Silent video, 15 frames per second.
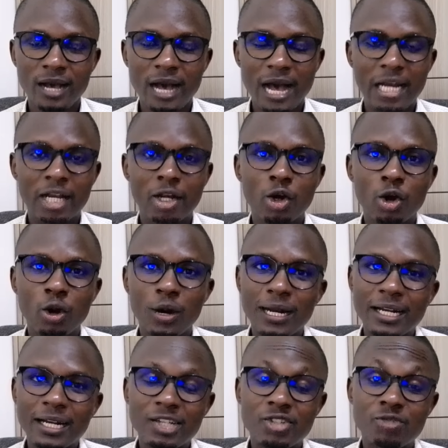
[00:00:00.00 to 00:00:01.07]
and no
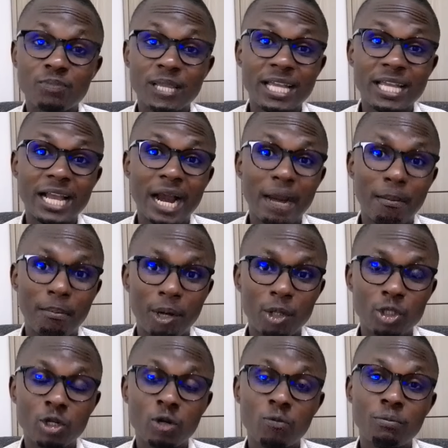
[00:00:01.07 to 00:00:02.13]
one is speaking
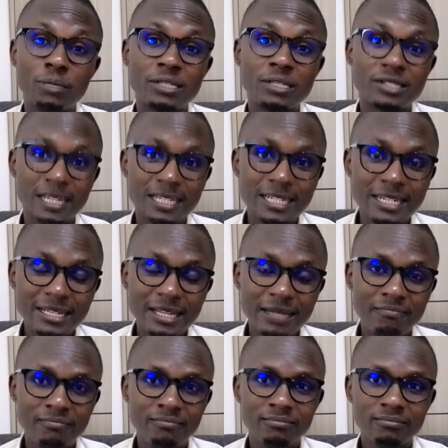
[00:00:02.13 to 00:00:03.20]
about compensating
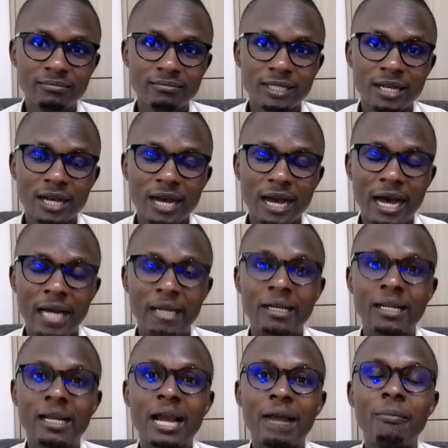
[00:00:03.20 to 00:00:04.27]
them. And
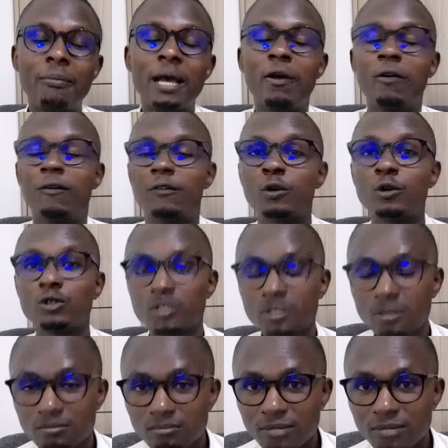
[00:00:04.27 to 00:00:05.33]
of
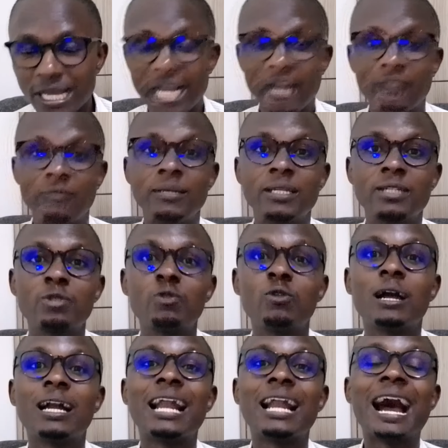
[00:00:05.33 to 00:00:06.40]
course, a government who
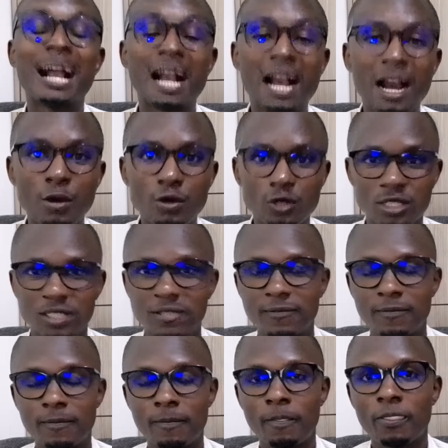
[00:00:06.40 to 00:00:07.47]
can account
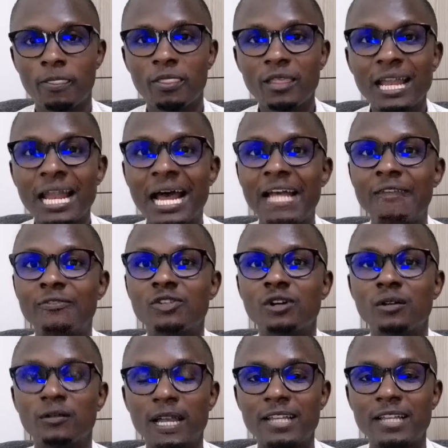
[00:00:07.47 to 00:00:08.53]
the lives
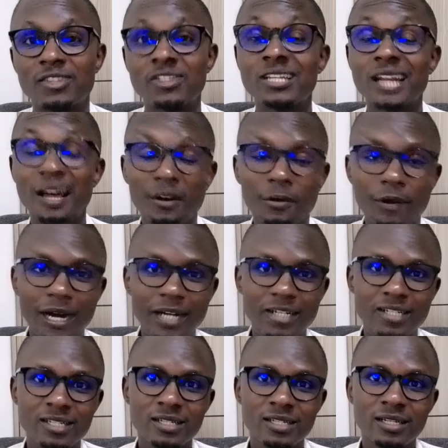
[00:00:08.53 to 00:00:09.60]
of Kenyans. In other
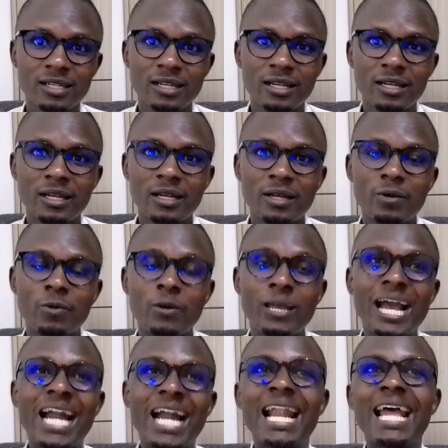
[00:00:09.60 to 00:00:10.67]
words, we
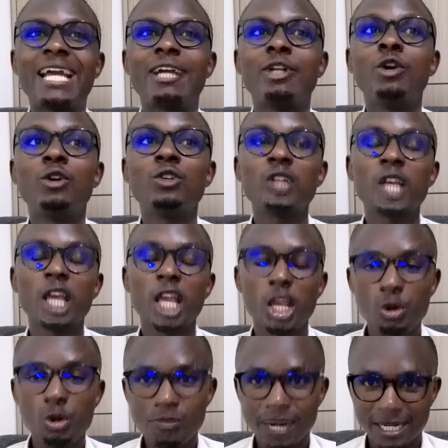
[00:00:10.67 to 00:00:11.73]
are like not
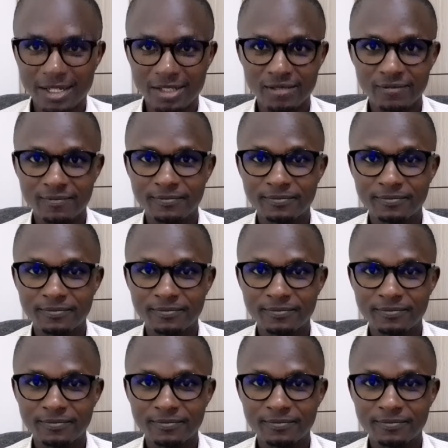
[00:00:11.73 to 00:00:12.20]
humans